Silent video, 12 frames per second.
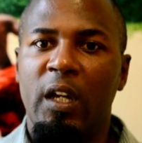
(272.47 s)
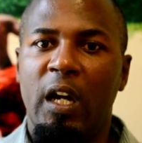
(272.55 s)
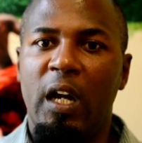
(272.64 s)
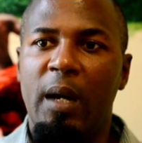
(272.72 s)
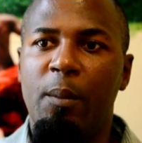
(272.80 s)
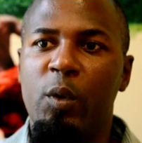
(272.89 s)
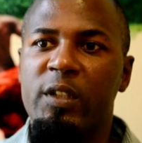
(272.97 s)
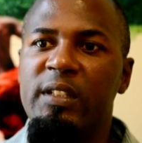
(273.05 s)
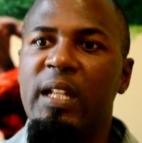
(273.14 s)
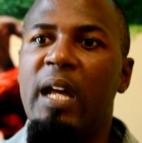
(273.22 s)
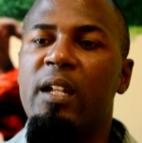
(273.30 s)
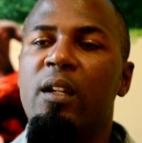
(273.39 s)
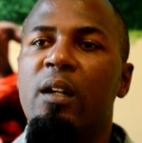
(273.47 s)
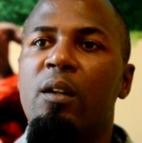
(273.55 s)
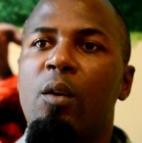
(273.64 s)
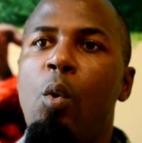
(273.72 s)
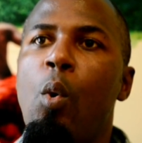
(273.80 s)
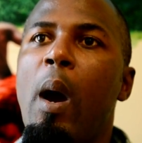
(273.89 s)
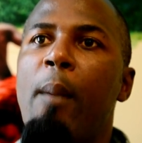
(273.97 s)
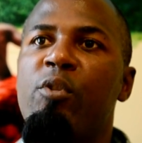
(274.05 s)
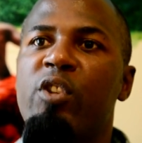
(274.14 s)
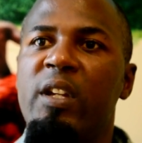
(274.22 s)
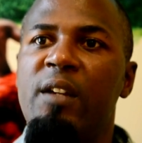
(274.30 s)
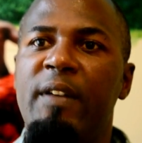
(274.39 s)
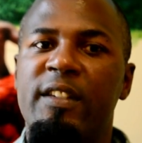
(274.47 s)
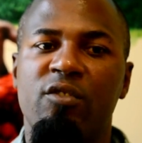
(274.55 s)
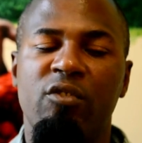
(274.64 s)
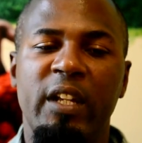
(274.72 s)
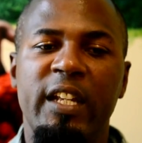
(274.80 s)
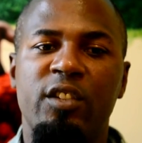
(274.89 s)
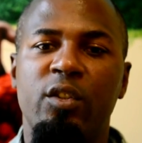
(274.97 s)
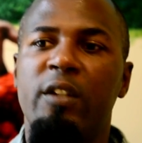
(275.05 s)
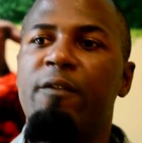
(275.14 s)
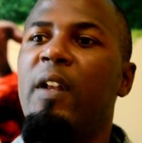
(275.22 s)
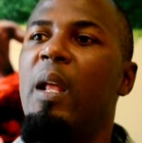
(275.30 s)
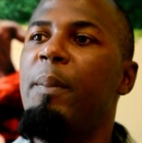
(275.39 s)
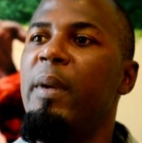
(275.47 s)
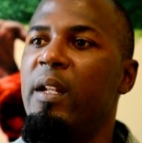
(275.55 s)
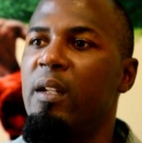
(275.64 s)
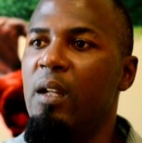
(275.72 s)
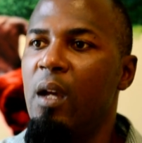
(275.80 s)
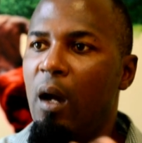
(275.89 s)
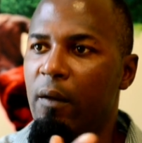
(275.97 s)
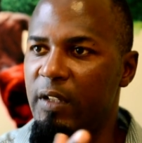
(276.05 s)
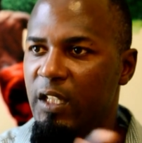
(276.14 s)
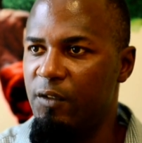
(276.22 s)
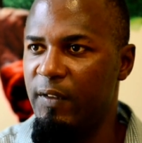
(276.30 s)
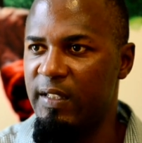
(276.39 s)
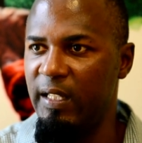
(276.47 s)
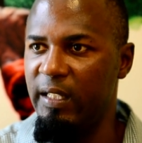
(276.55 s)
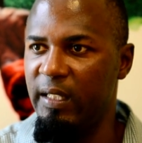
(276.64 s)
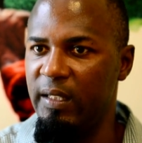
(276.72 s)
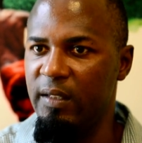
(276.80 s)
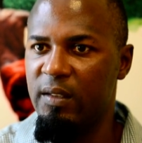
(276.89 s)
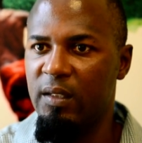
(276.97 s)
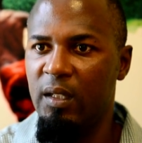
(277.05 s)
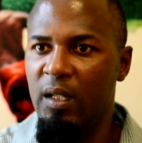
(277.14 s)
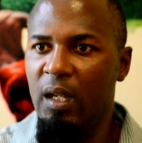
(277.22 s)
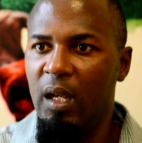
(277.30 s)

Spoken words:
was not cooperative as it relates to developing of these facilities,